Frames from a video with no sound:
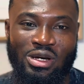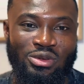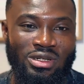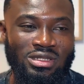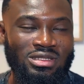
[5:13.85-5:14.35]

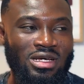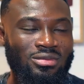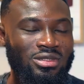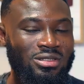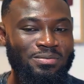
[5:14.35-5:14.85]
You
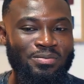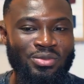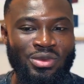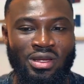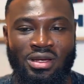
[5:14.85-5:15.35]
understand me?
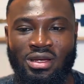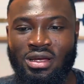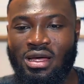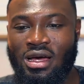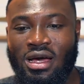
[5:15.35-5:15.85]

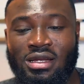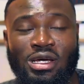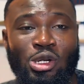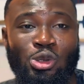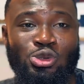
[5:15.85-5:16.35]

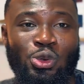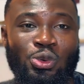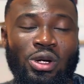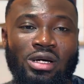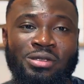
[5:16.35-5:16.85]
And
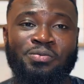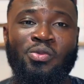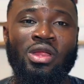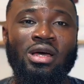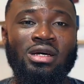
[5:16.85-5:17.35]
also
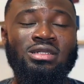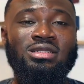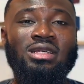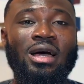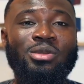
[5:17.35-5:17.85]

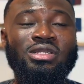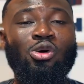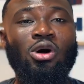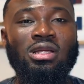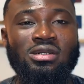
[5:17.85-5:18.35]
it's, I mean, they
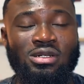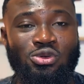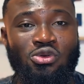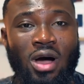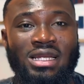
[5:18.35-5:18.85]
call it
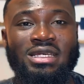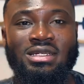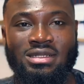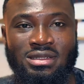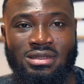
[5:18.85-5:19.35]

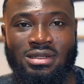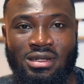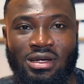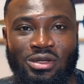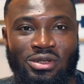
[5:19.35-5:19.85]
guanine.
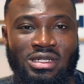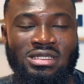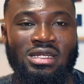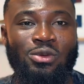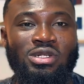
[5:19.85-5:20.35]
You
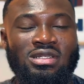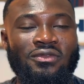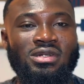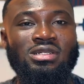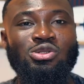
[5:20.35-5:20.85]
understand? The West
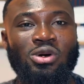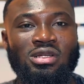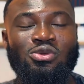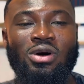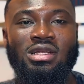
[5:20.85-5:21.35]
Africans call
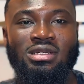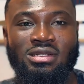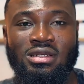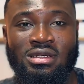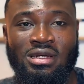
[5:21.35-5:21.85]
it
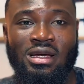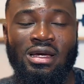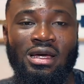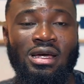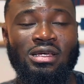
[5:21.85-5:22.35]
guanine.
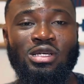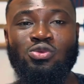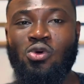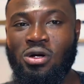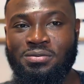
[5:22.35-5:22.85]
And guess
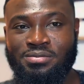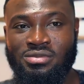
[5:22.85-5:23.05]
what?